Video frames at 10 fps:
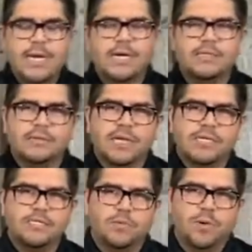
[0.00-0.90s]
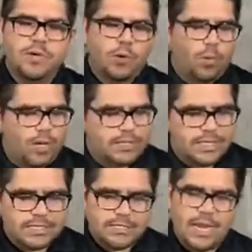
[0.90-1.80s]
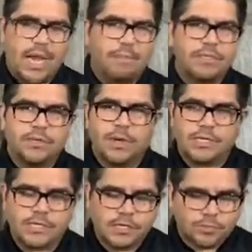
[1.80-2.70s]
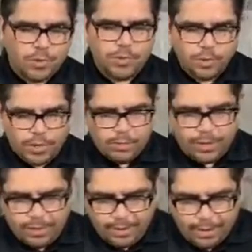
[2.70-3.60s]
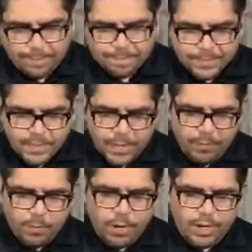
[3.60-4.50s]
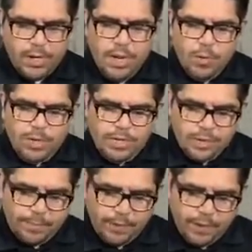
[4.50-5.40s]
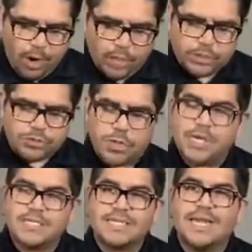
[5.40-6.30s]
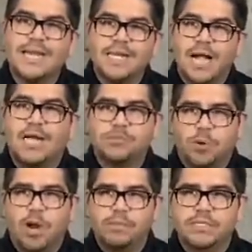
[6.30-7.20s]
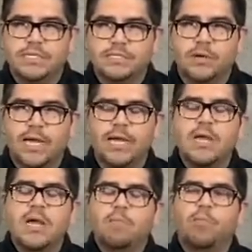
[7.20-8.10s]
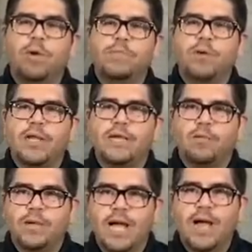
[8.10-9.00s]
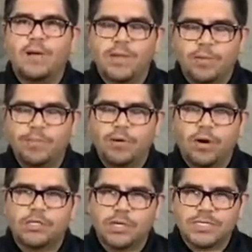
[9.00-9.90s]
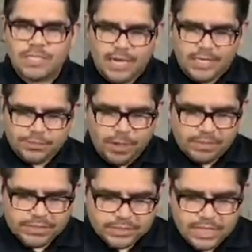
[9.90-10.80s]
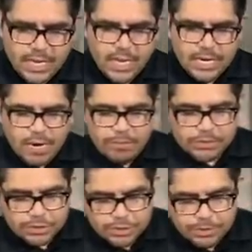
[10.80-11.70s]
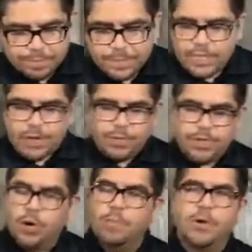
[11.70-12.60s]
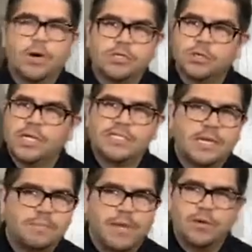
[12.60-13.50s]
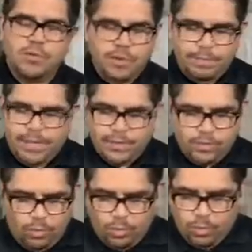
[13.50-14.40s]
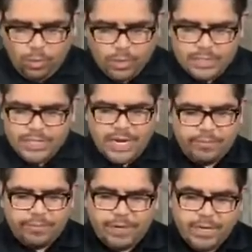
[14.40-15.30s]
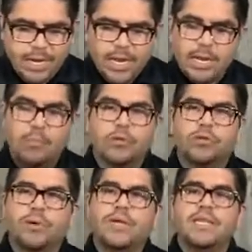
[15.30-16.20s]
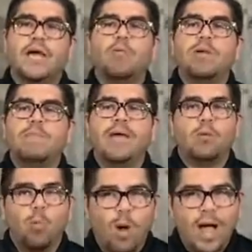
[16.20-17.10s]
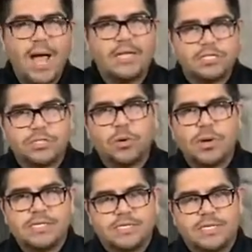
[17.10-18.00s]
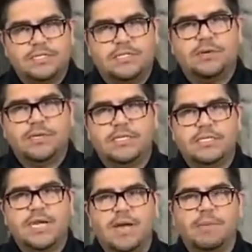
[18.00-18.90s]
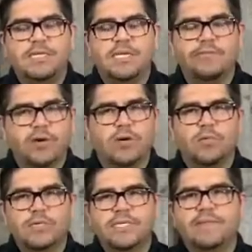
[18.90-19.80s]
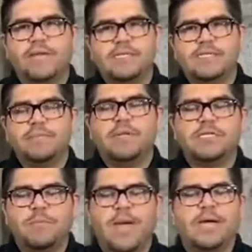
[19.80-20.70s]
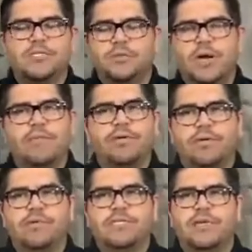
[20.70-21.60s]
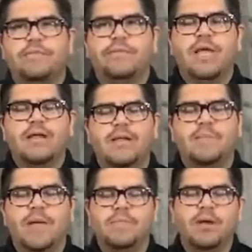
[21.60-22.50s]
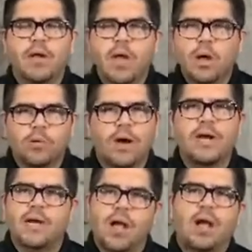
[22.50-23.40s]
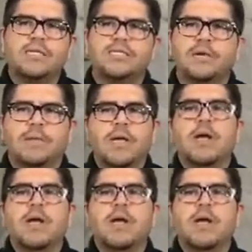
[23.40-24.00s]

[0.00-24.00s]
Because we don't want this to happen to us. Here's what we want to pray about. Number one, we need to put our trust in God's promises, okay? We pray that God that we put our trust in God's promises. Number two, that we don't put our trust in men or men or, or in the government. Number three, that we make wise choices during this time. Listen, if you're going to receive that stimulus package, whatever you receive that, that payment, great, awesome